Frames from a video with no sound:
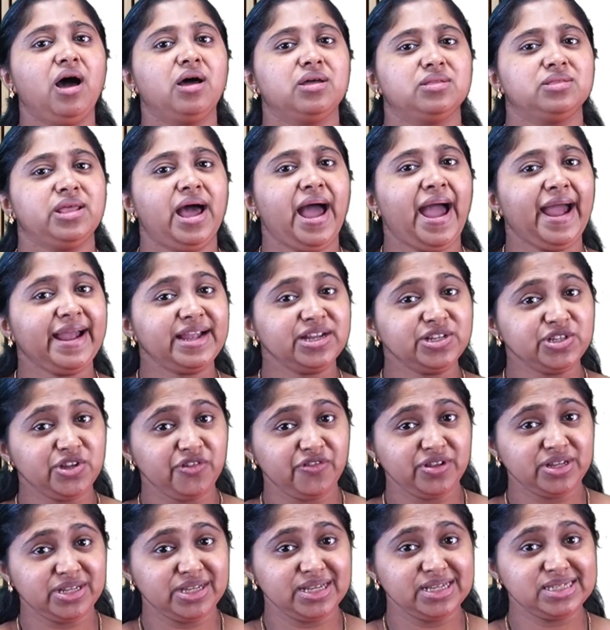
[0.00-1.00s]
The
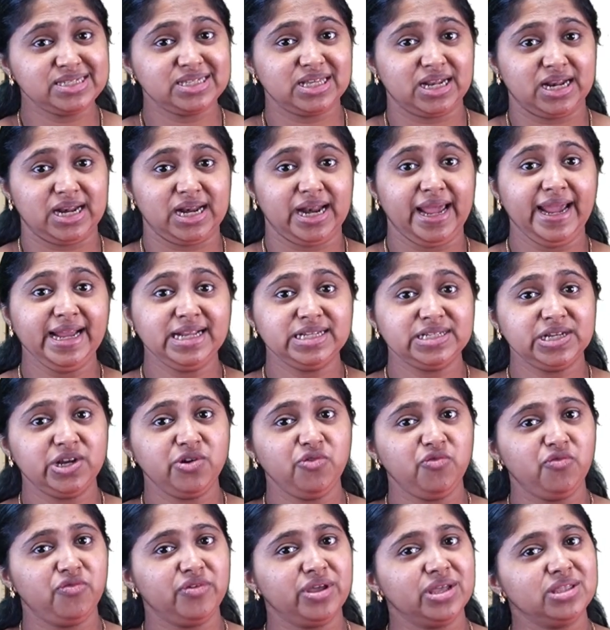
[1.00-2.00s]
activities related
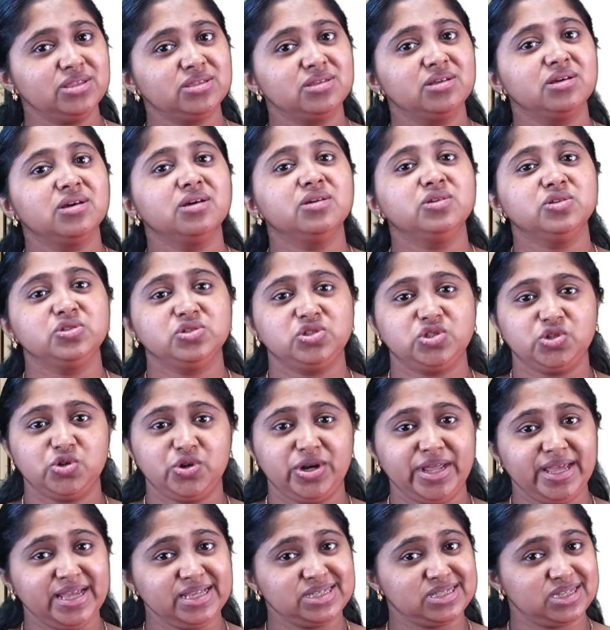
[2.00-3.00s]
with
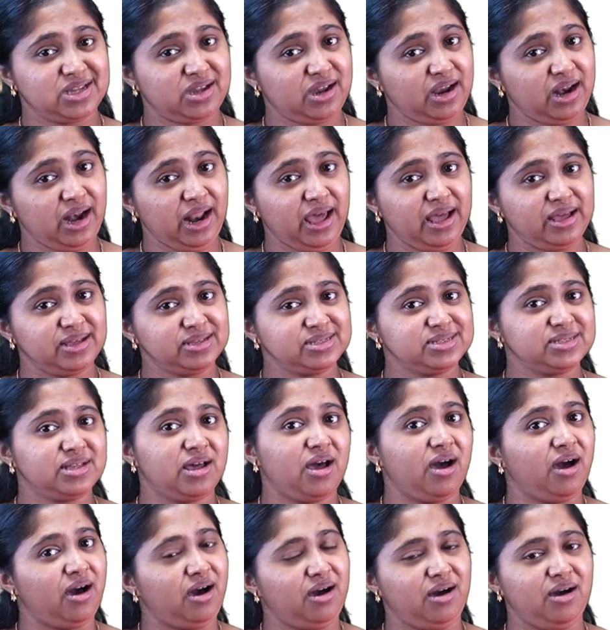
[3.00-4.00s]
today's class
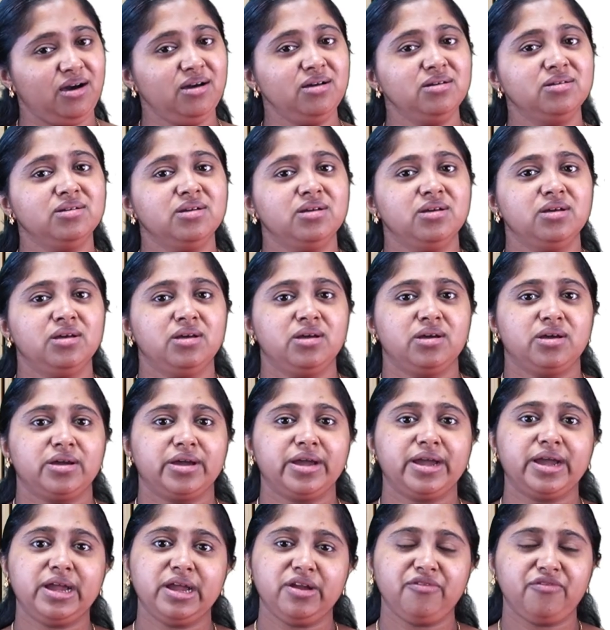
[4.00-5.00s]
are
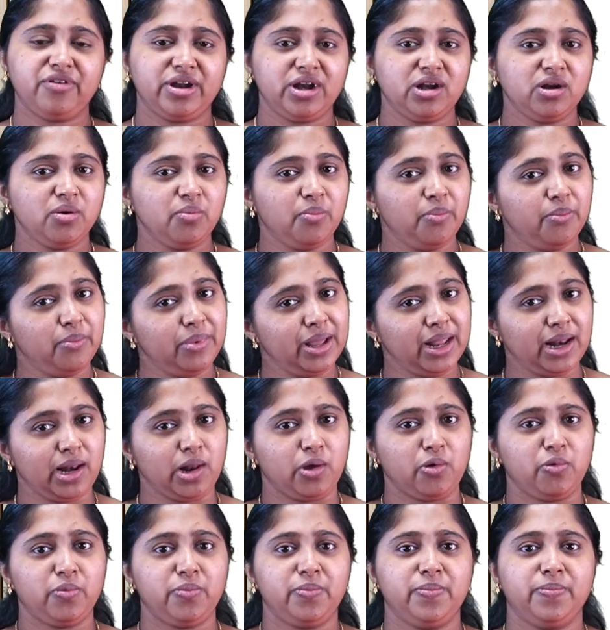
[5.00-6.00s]
given
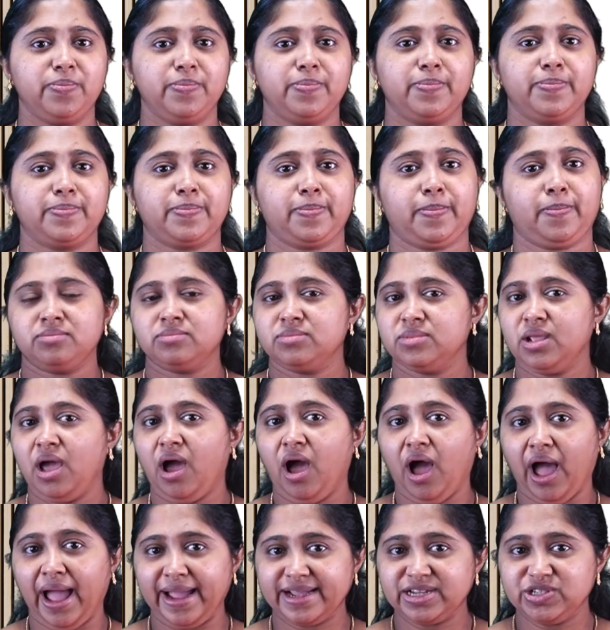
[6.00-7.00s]
below.
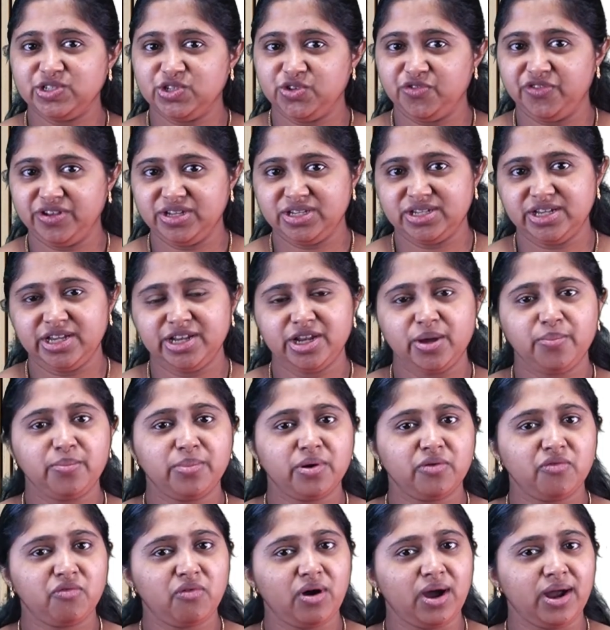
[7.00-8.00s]
Activity
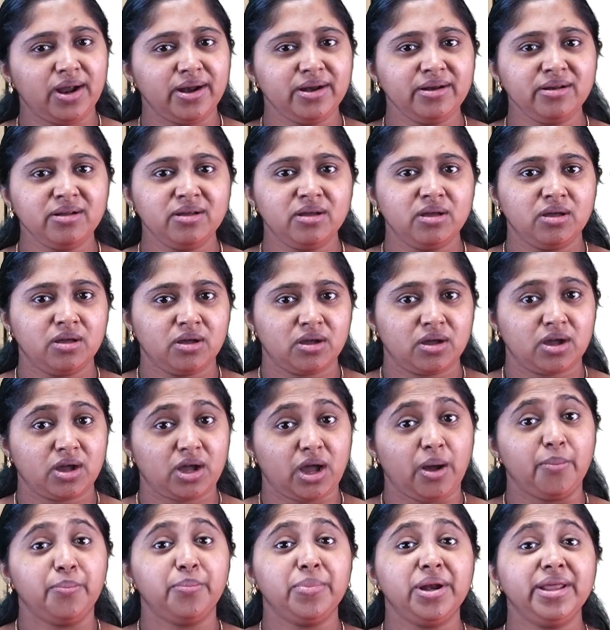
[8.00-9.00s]
number 1
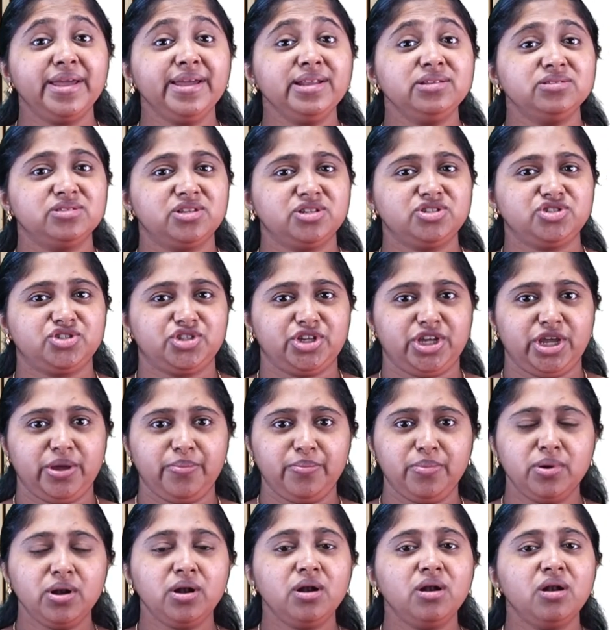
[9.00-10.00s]
complete the
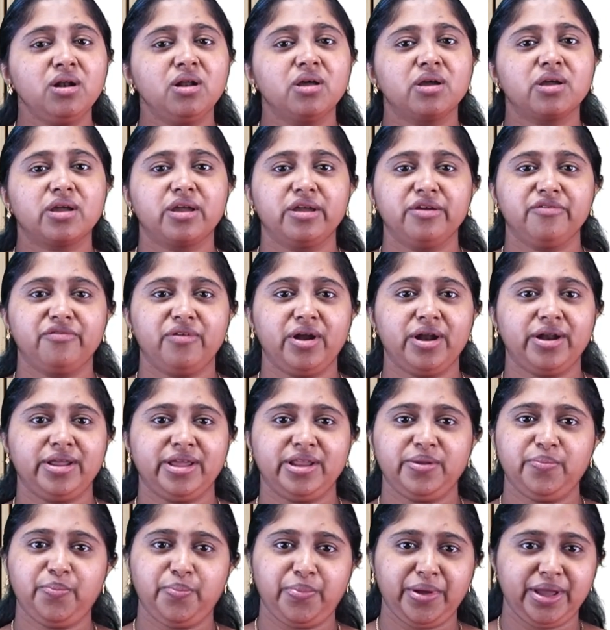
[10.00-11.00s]
table given
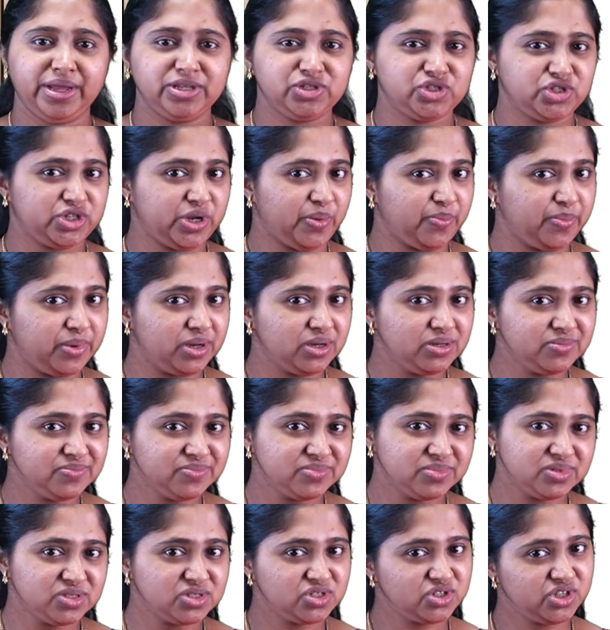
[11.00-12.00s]
in page number
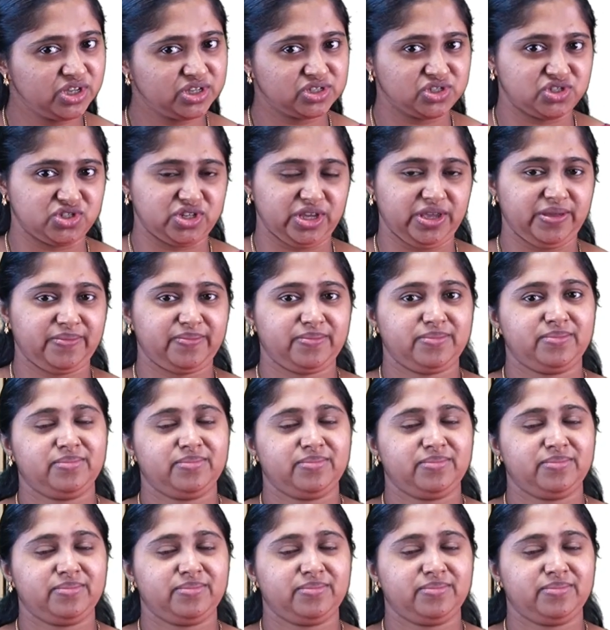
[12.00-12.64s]
60.